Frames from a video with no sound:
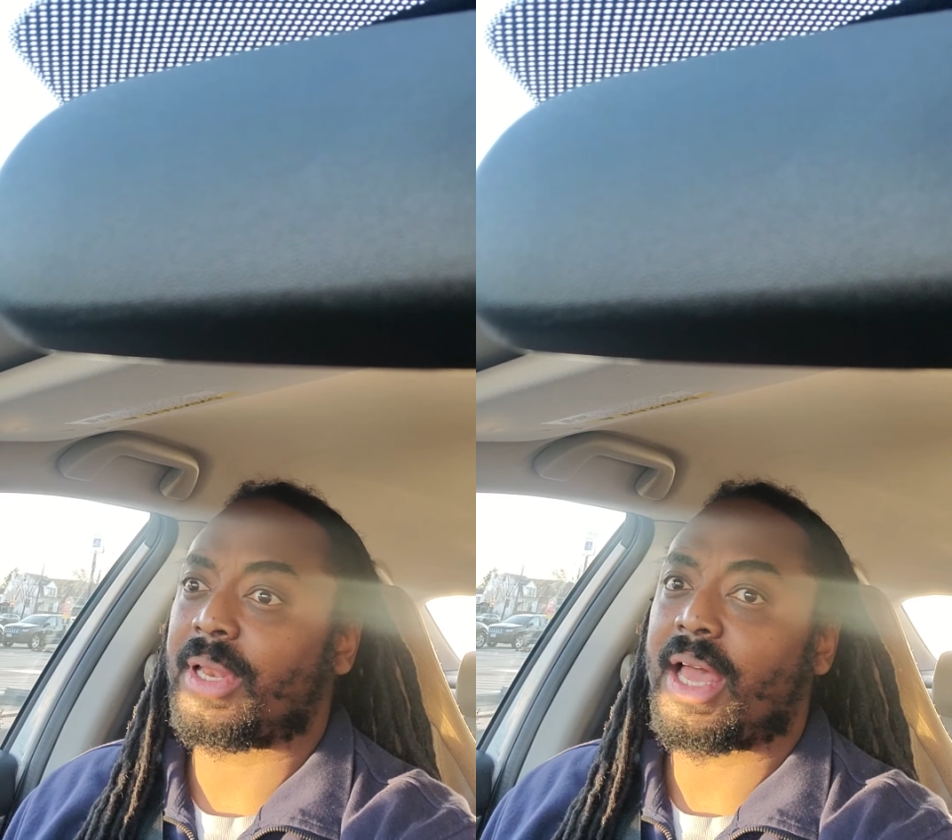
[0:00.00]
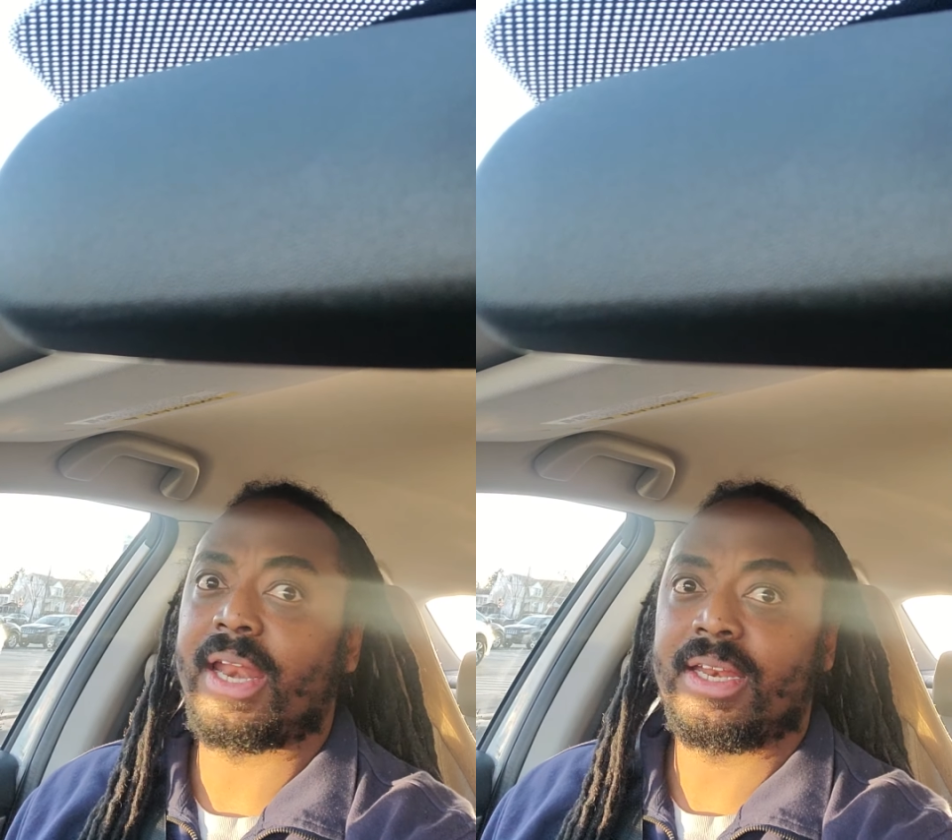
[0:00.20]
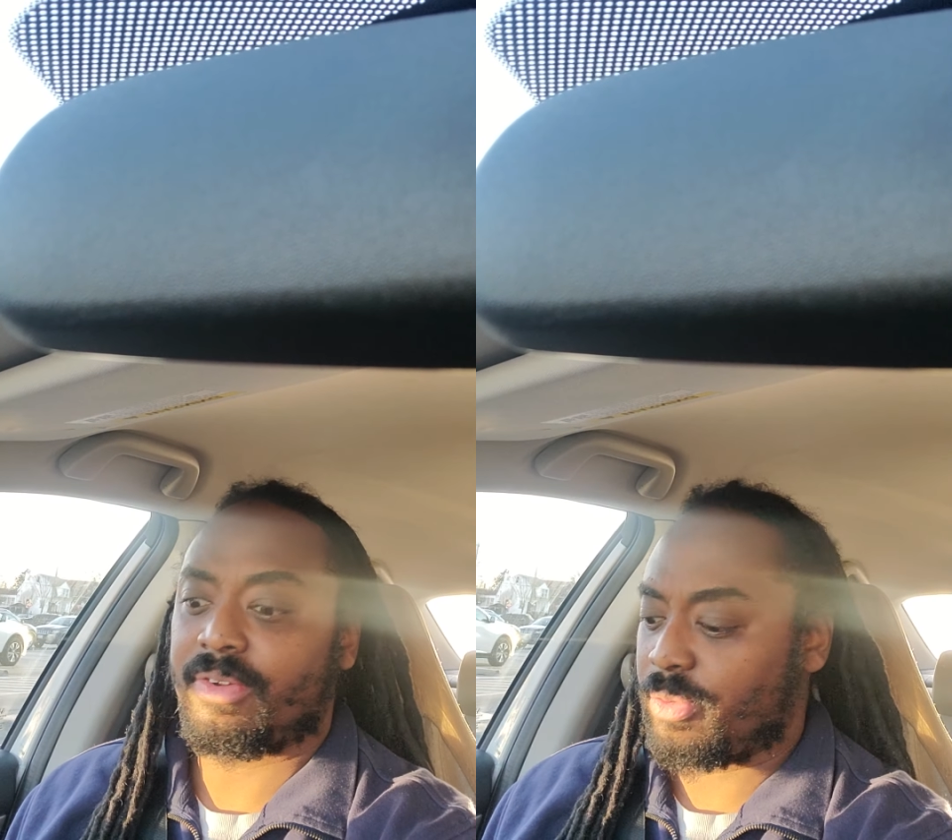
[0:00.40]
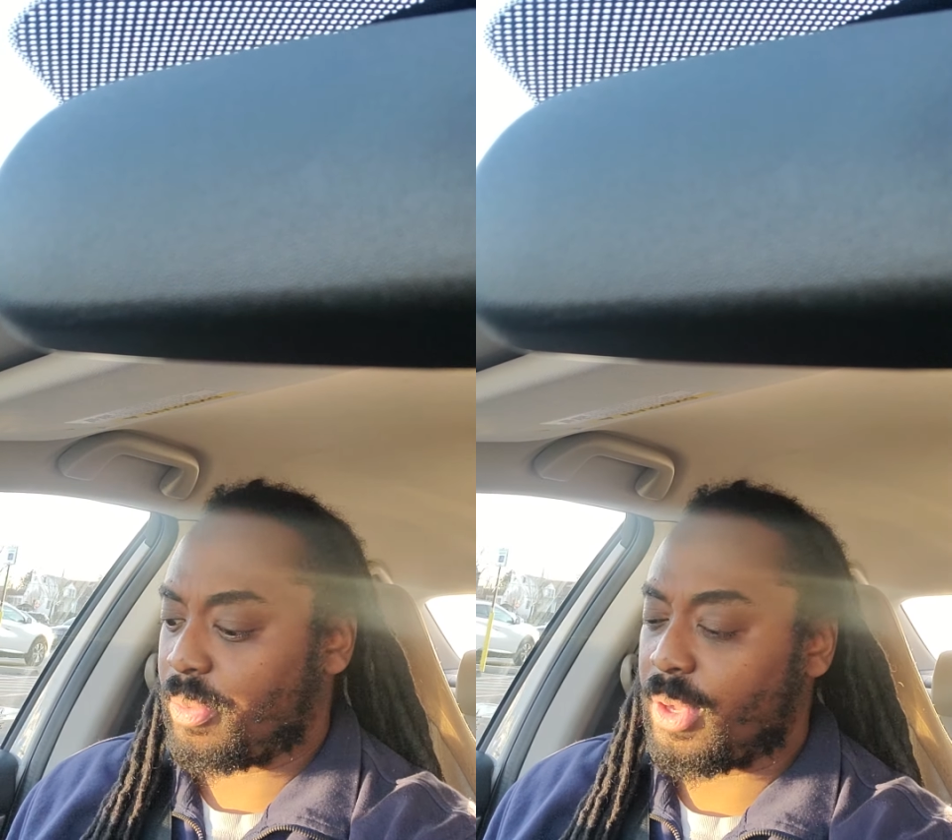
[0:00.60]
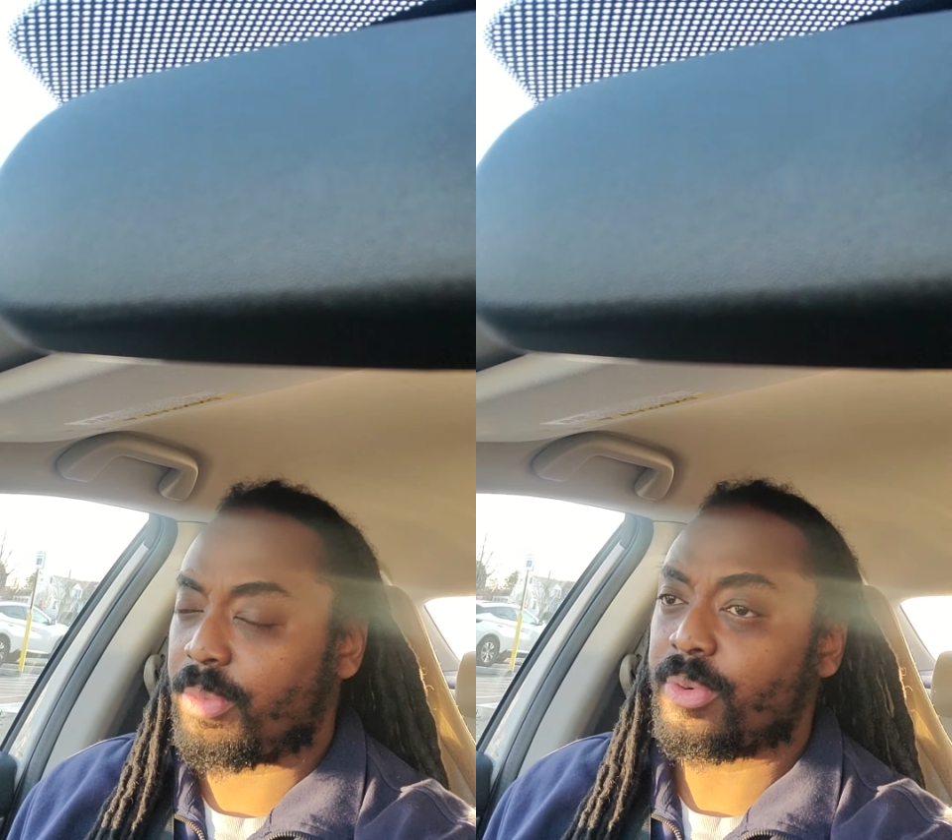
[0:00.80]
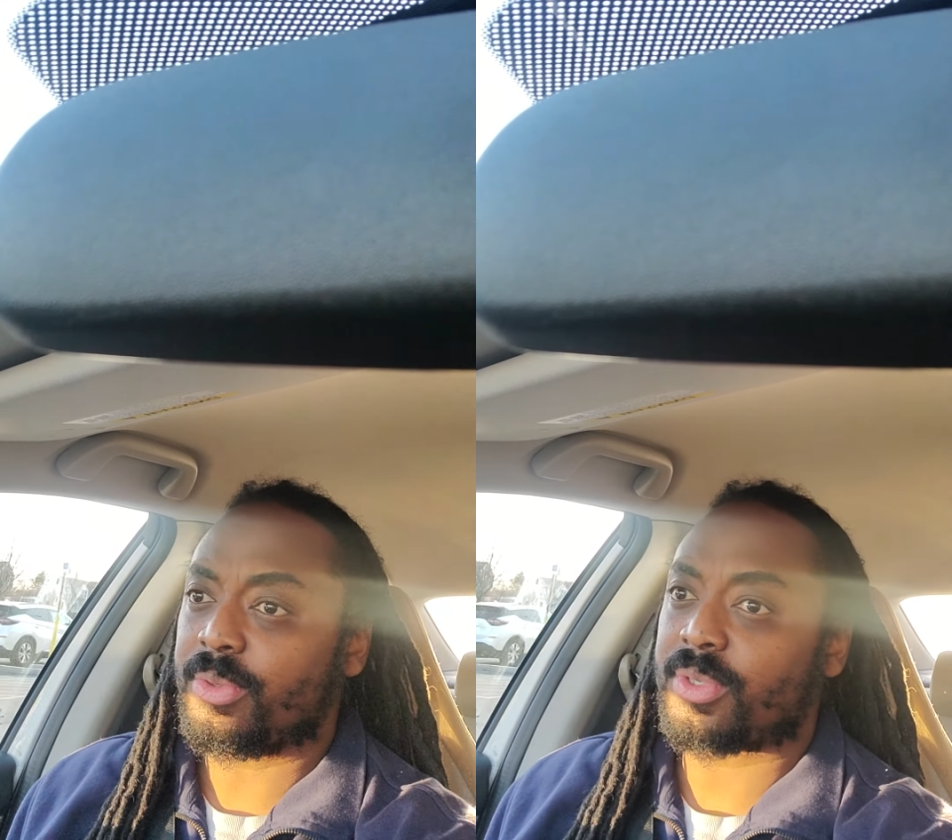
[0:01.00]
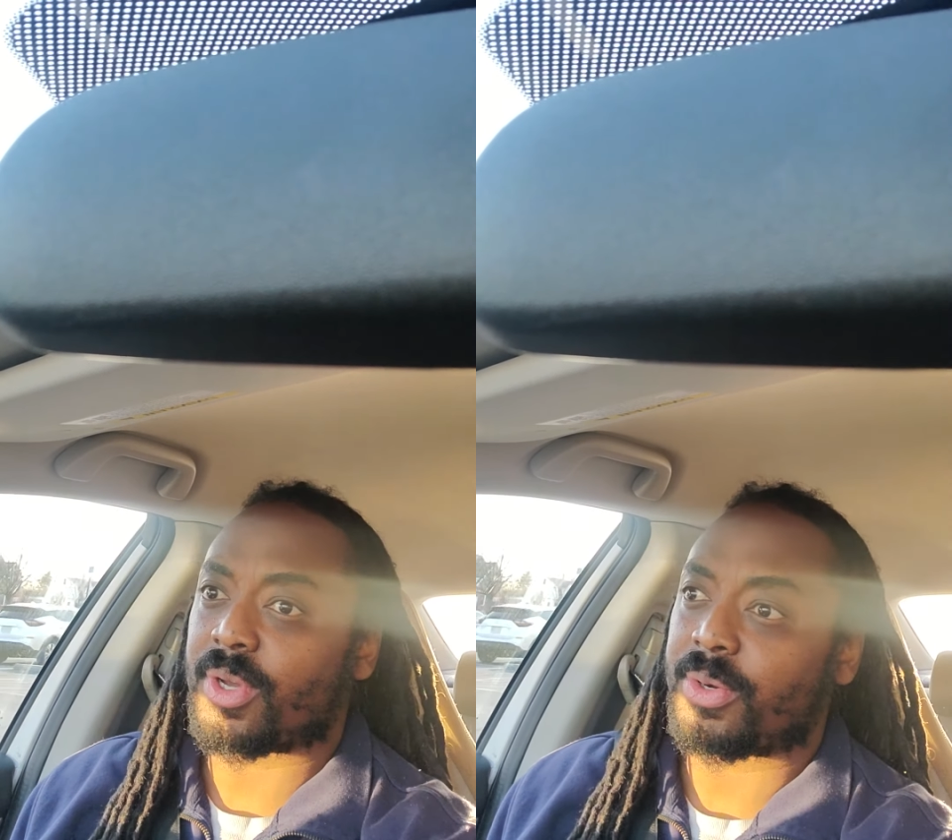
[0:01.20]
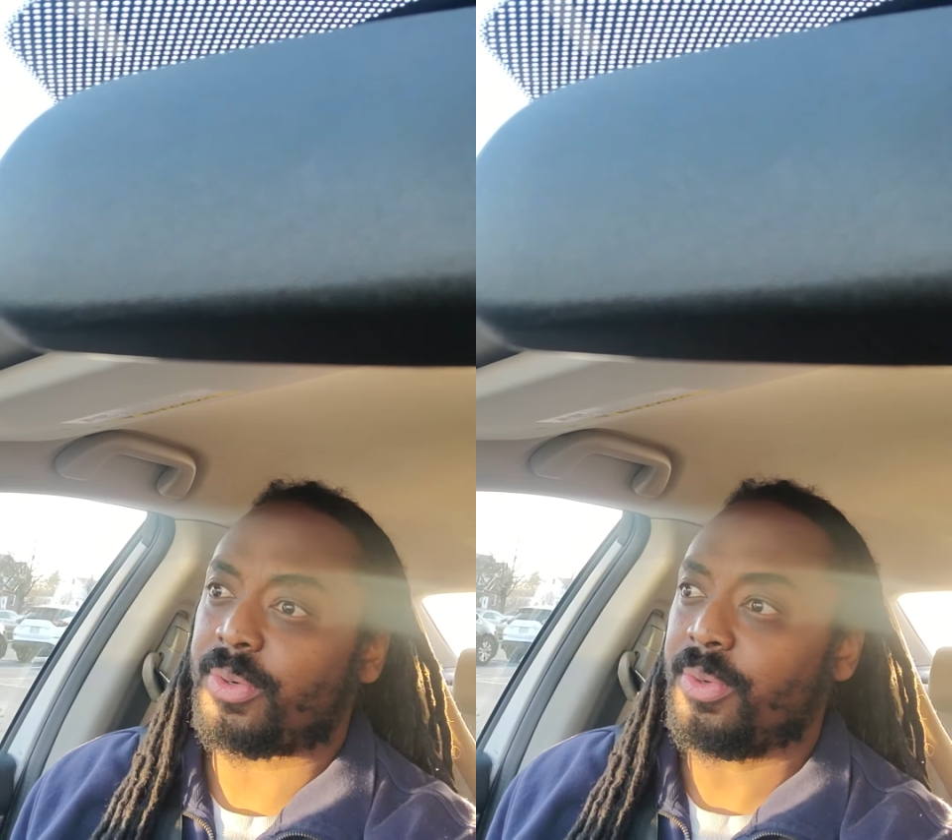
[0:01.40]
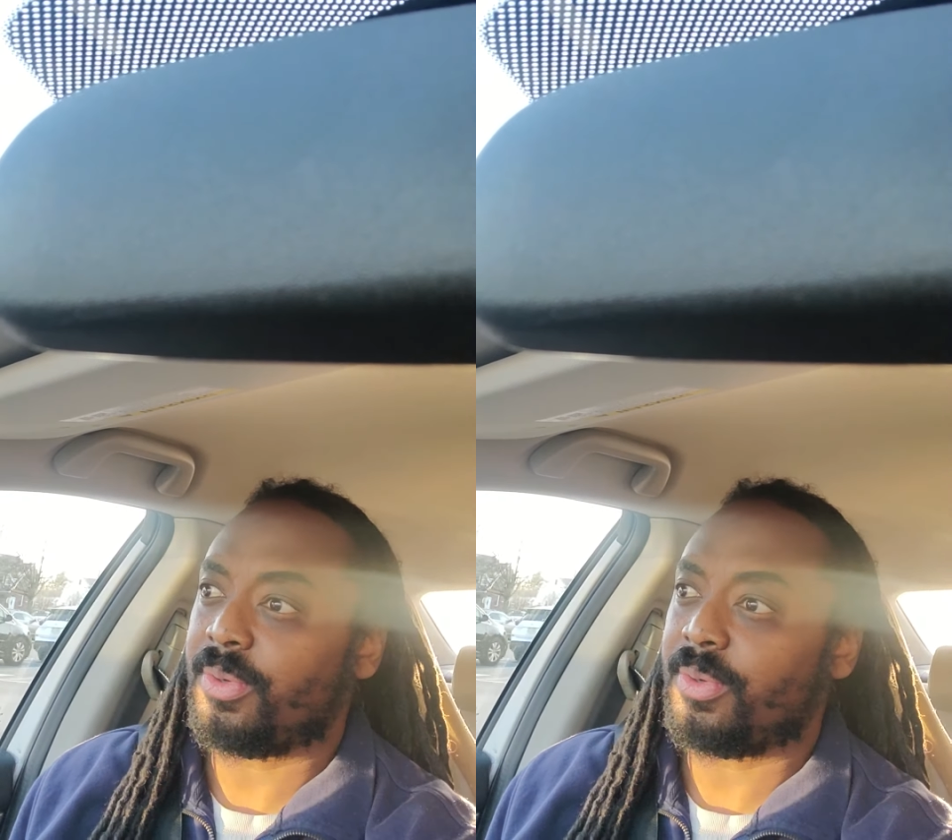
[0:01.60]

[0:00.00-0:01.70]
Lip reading: a lot of different people. So